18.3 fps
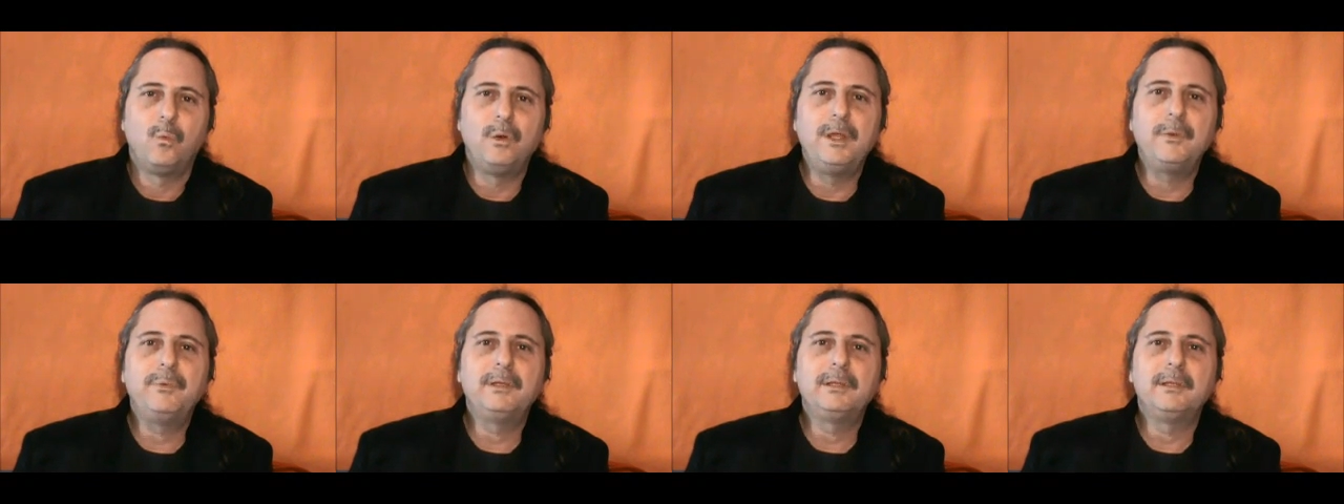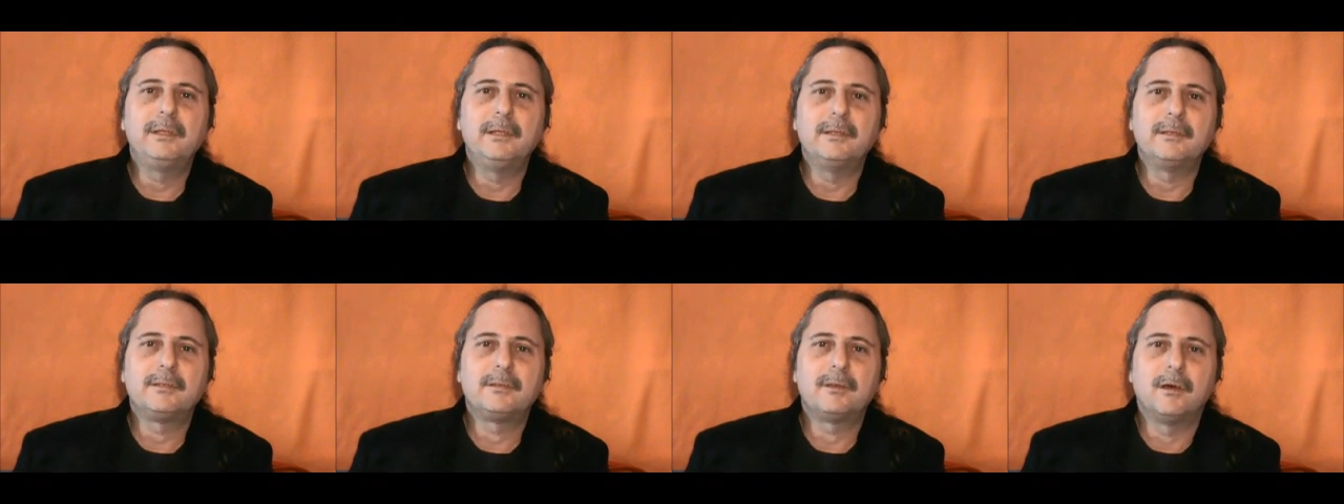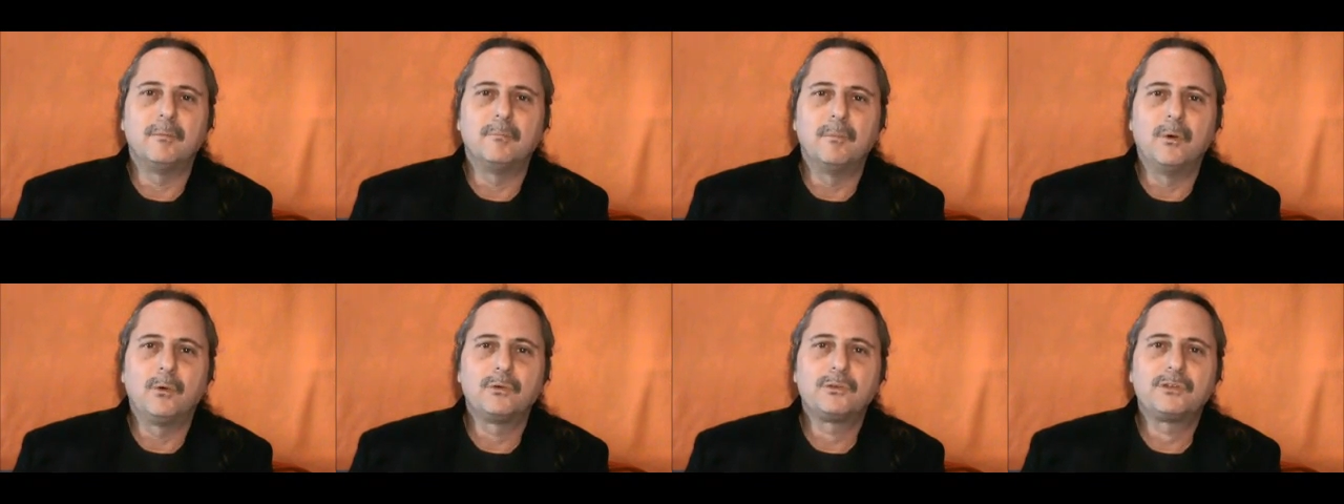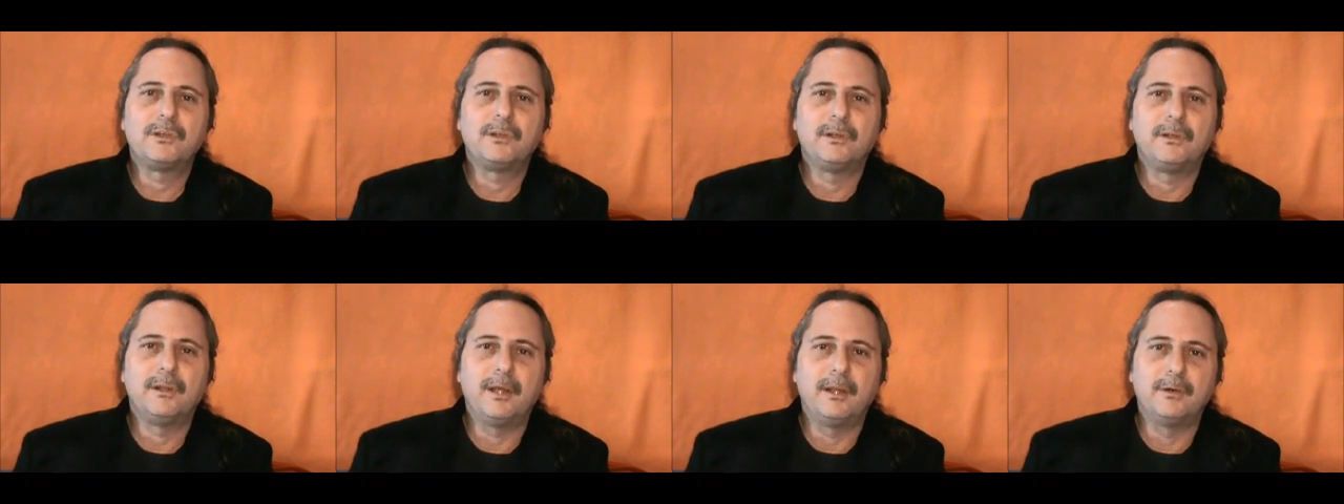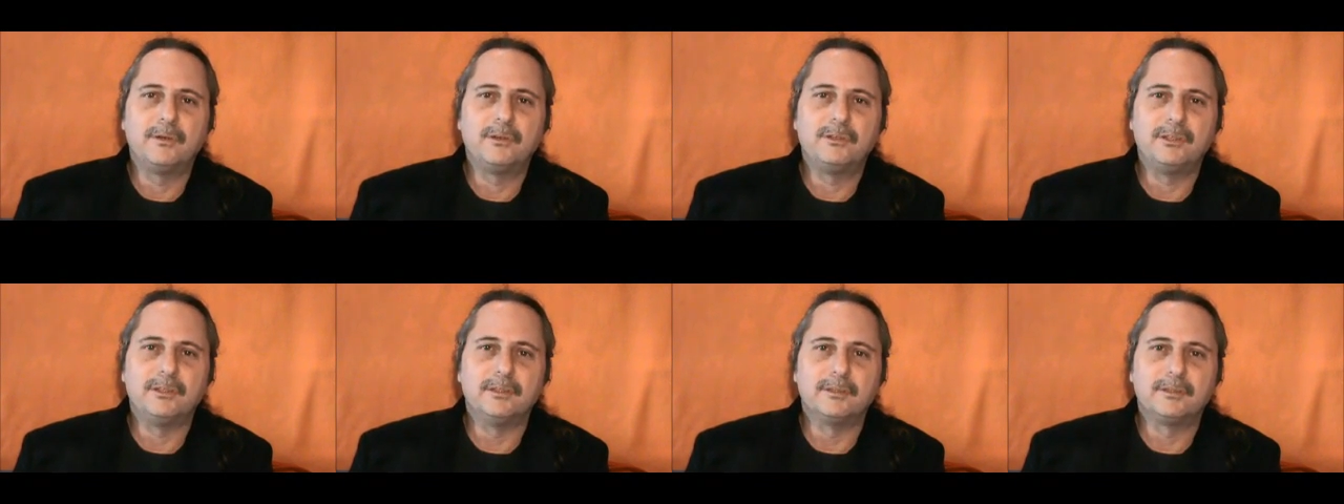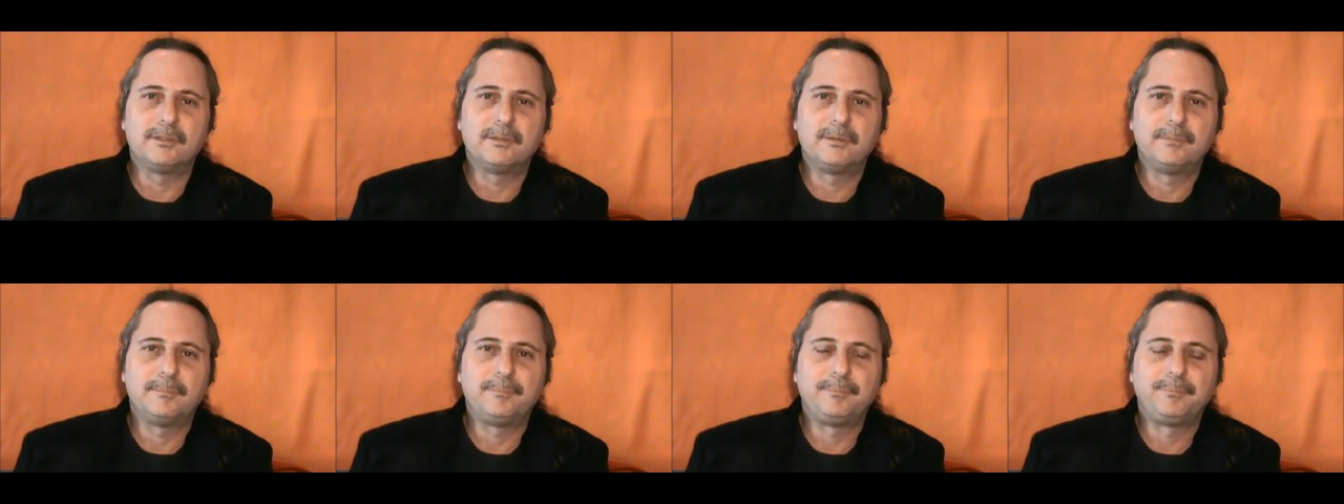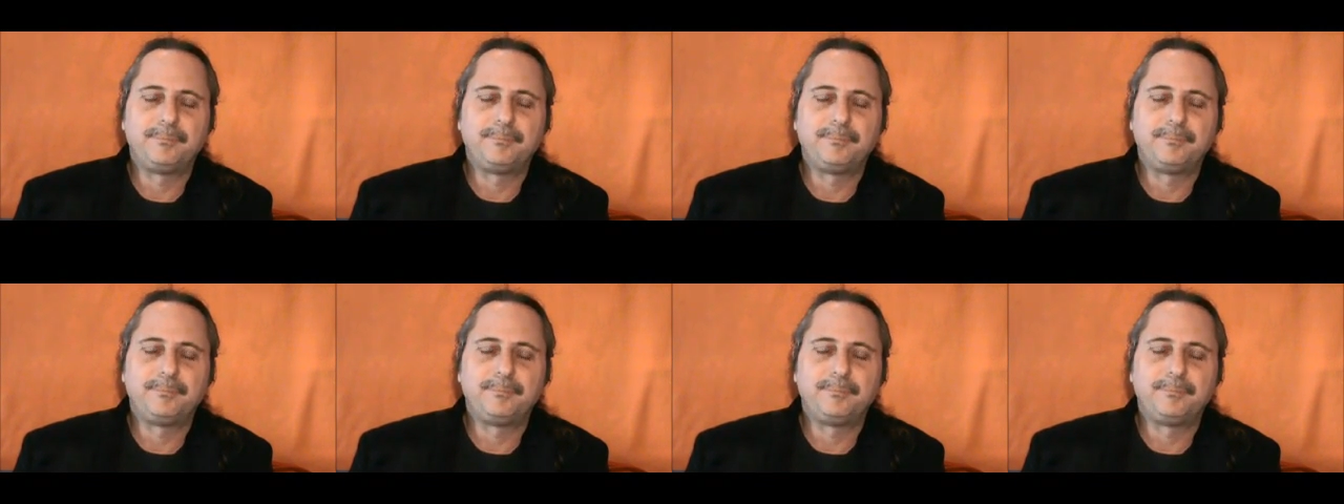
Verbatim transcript: We release emotional energies.